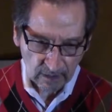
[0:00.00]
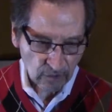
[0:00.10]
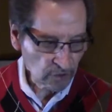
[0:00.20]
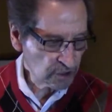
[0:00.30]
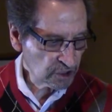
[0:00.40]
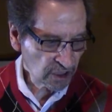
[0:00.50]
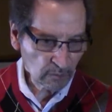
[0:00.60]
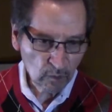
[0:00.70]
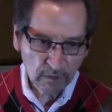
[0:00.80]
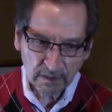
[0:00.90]
So the G
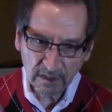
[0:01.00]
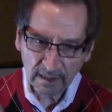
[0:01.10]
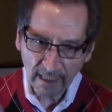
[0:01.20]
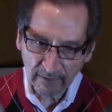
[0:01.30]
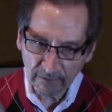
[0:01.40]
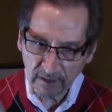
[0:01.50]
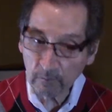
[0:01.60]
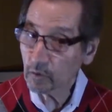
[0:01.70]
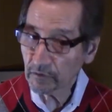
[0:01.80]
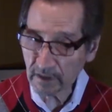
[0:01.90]
moves to the F, can
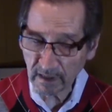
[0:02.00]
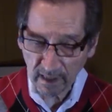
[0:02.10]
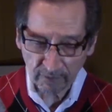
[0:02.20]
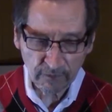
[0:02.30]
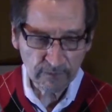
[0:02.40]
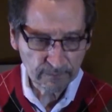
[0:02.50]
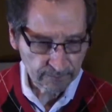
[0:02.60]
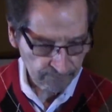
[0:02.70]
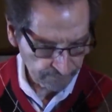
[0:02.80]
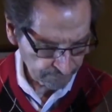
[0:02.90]
move to the F,
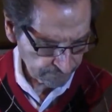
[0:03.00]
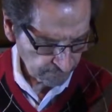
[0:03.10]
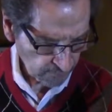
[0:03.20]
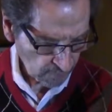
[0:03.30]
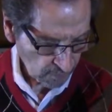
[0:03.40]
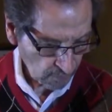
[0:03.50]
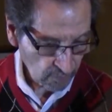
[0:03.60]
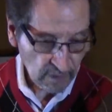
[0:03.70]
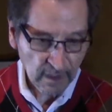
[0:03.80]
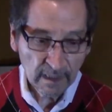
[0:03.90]

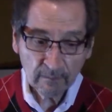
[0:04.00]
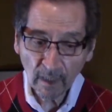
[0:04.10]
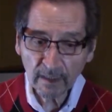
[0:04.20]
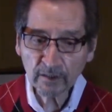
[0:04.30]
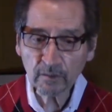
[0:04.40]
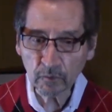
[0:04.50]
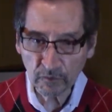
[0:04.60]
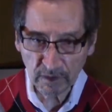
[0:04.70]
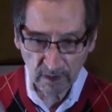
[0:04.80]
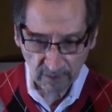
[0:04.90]
or the E minor can
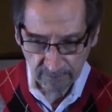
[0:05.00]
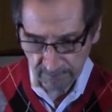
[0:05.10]
move to the F.